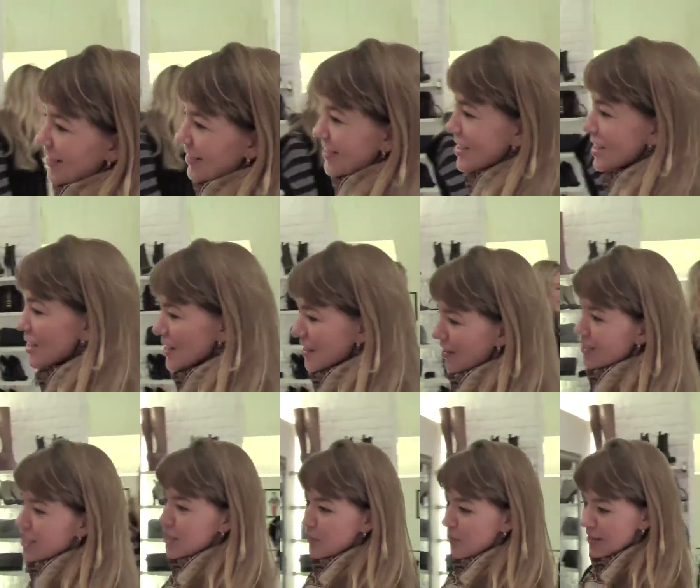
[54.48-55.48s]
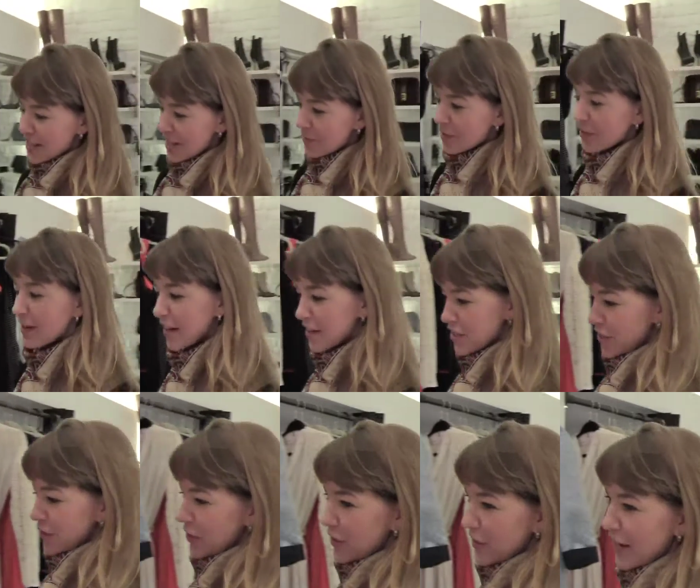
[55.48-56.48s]
this is Narciss spring summer
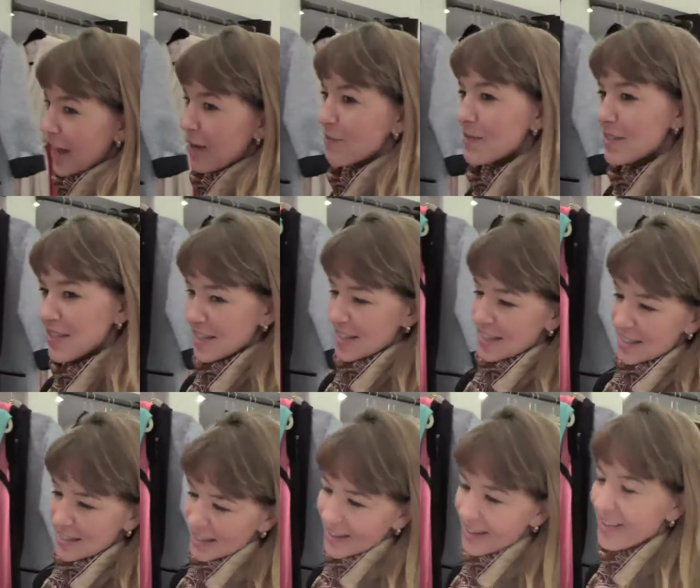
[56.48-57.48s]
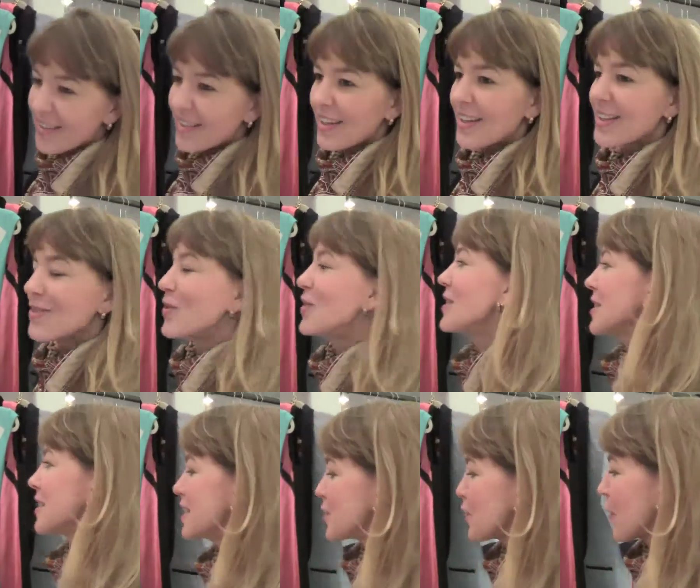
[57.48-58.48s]
collection named Zize.
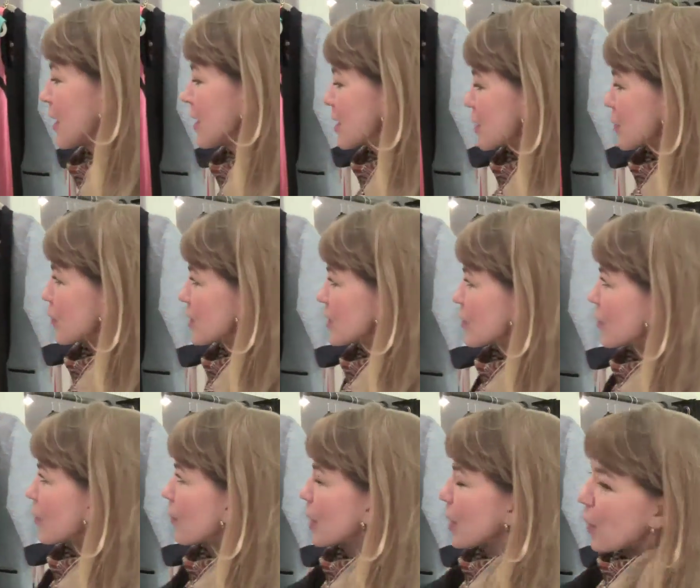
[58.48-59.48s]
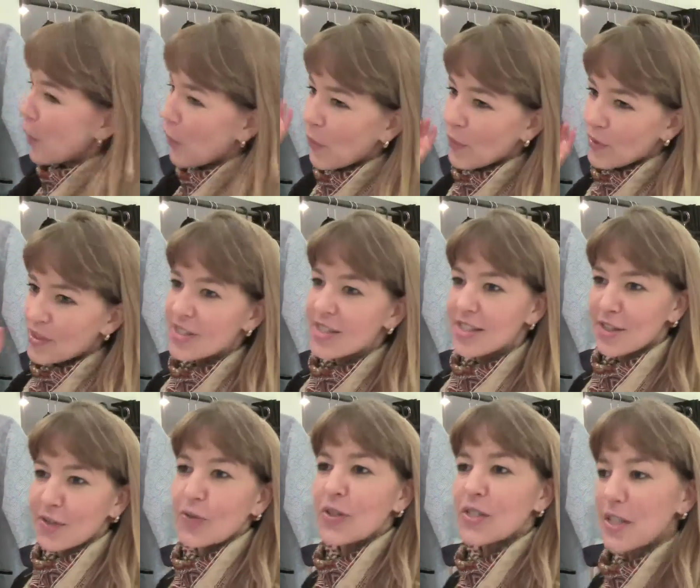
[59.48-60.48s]
Inspiration was from my aunt Zize,
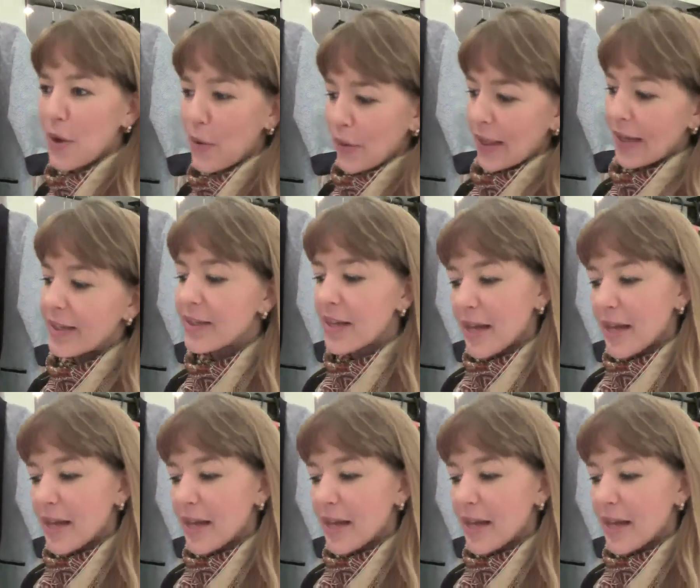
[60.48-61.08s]
who is now in late